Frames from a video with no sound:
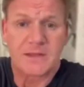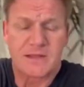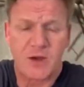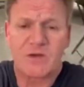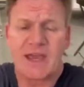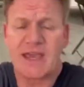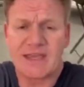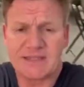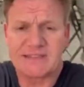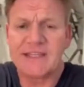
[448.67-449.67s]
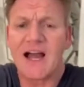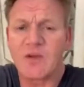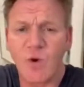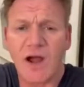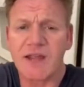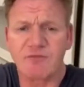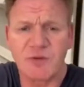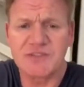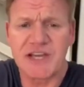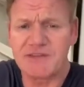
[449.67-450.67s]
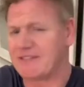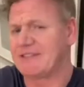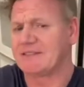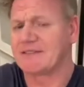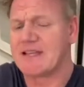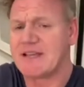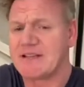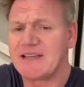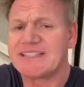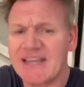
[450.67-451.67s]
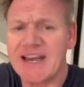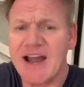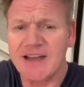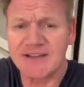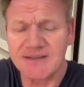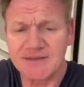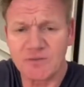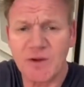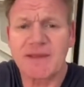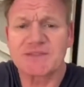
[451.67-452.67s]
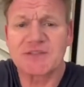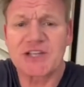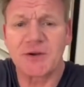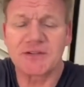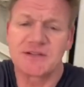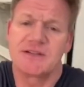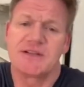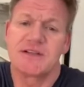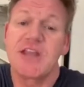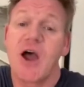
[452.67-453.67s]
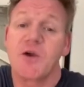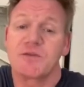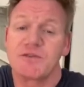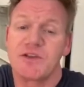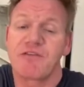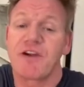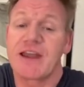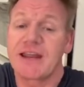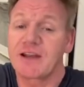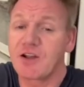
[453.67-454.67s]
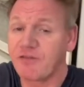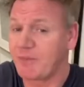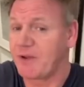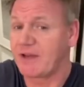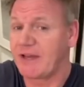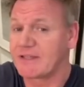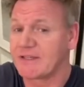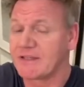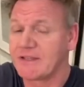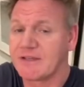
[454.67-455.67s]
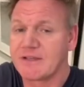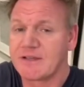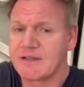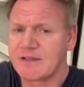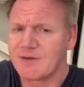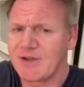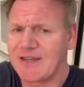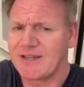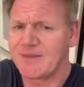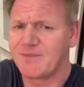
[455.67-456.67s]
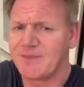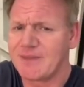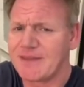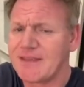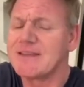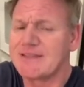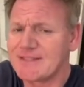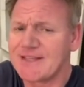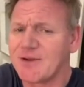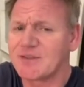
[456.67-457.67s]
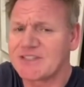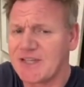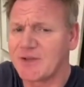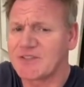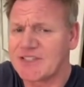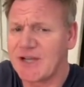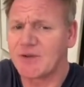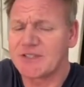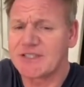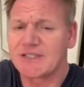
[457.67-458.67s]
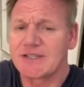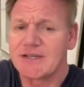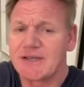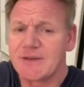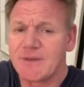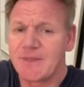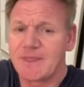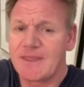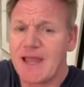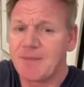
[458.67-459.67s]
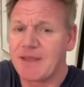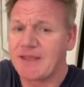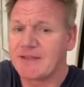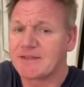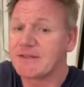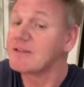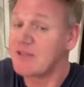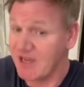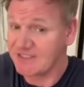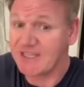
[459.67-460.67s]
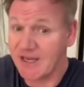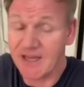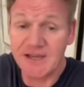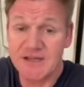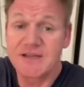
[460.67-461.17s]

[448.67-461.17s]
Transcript: Okay, DIY room service. Is that an iron? What about some salt? No, not for an egg and a coffee percolator. Ready? Salt, salt, salt. I mean, nice color.